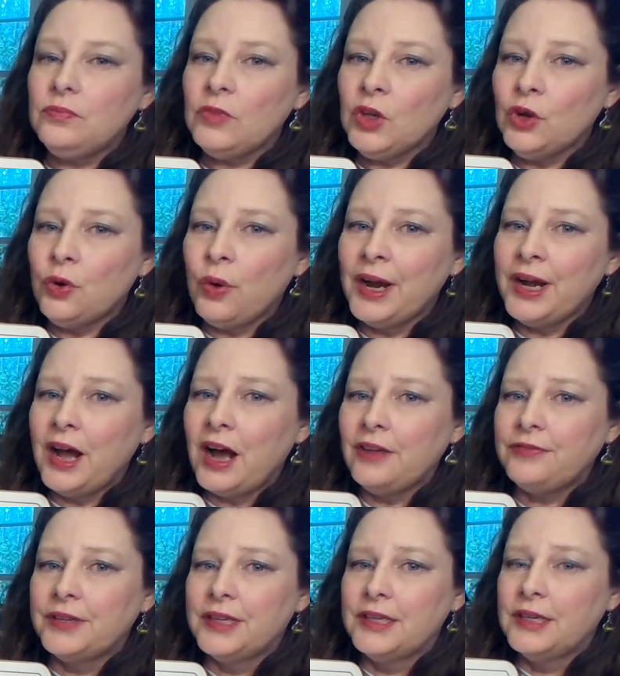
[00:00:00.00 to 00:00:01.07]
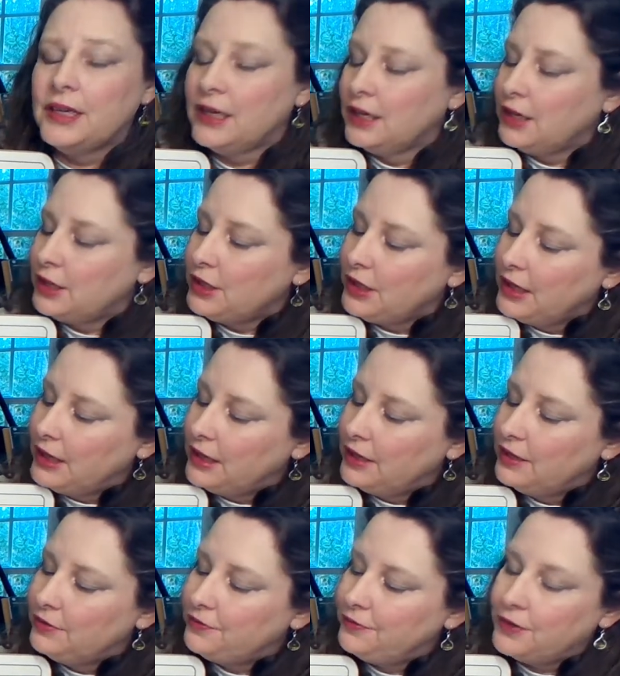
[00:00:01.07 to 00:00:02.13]
quite often
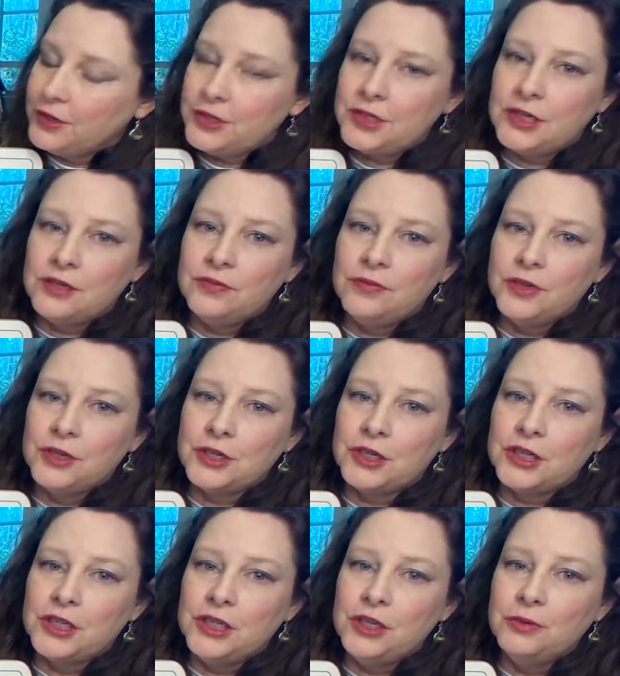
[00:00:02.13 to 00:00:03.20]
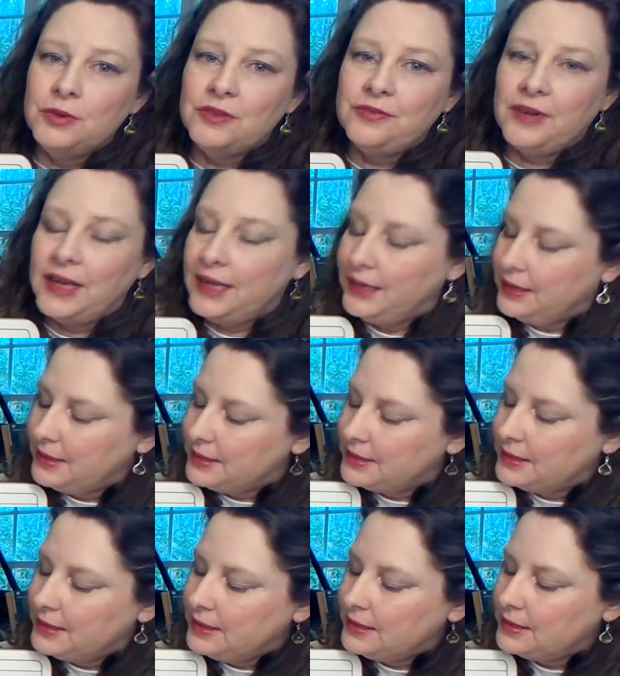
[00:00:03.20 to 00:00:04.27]
in first inversion, you will find a
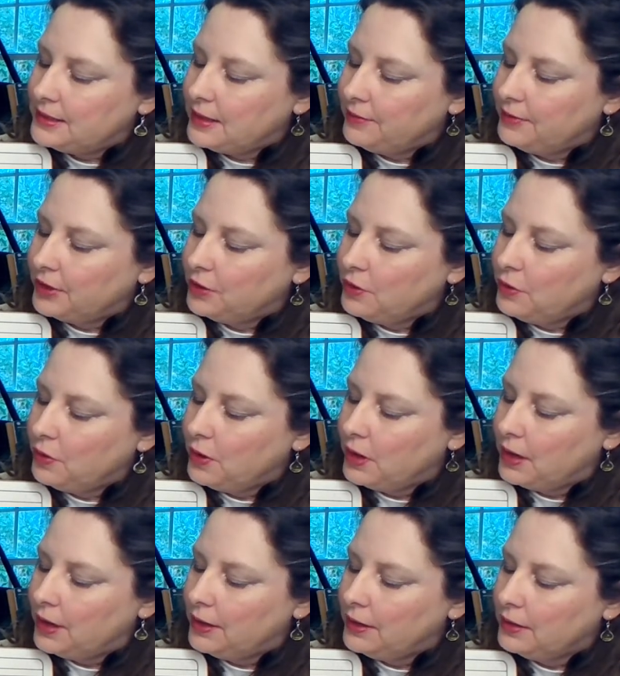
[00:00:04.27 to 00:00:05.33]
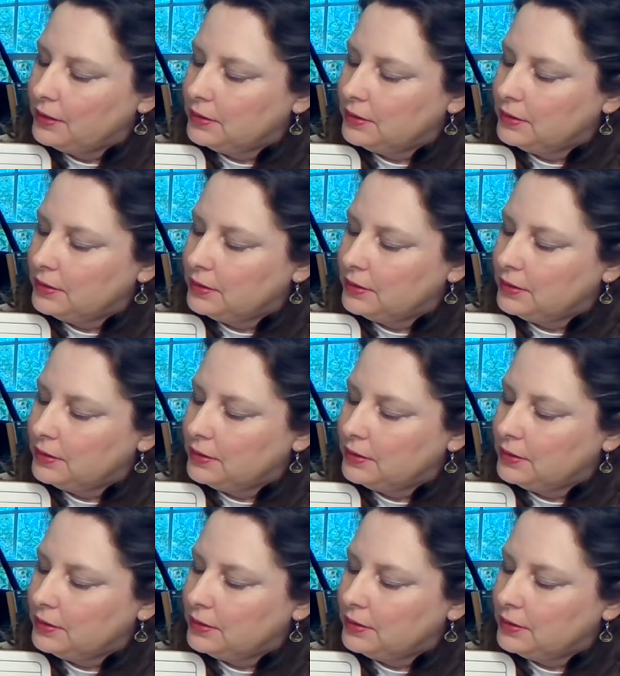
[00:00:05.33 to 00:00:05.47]
C7 chord